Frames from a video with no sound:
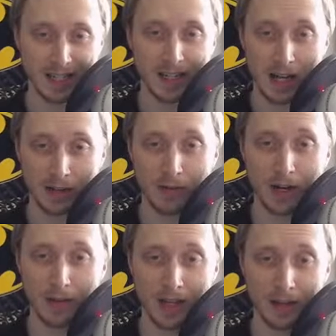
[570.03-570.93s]
Not
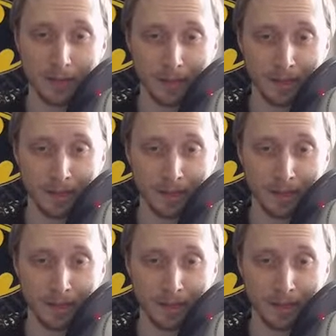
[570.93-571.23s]
greater than.